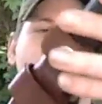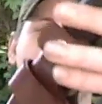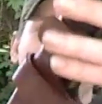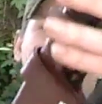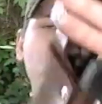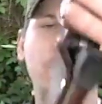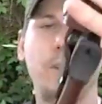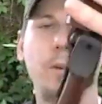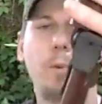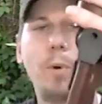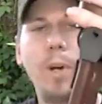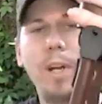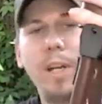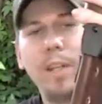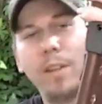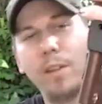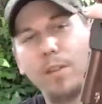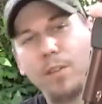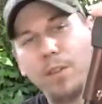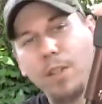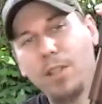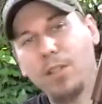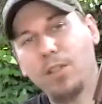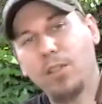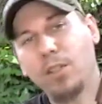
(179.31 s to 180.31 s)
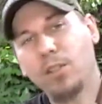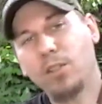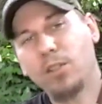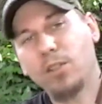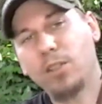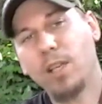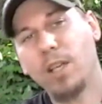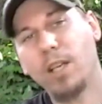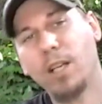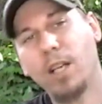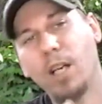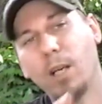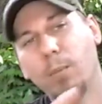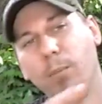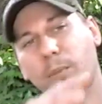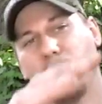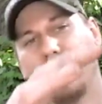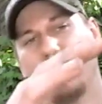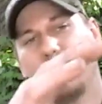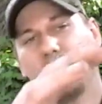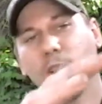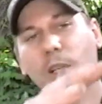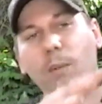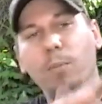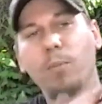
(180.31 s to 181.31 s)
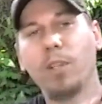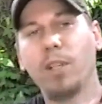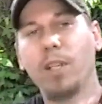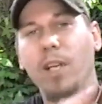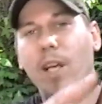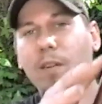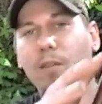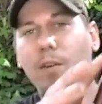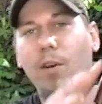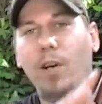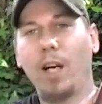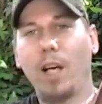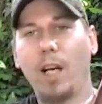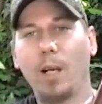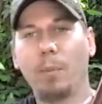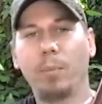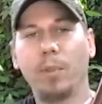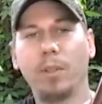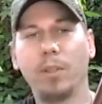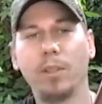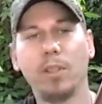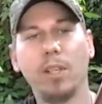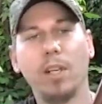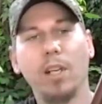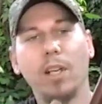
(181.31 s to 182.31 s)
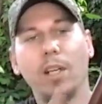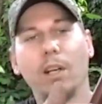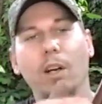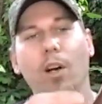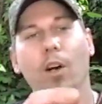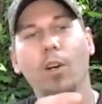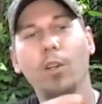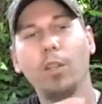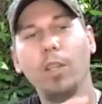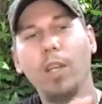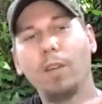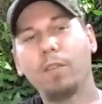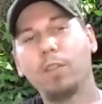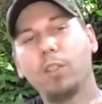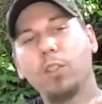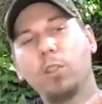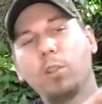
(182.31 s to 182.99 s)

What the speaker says: With the way that this is set up, if something ever happened, all you have to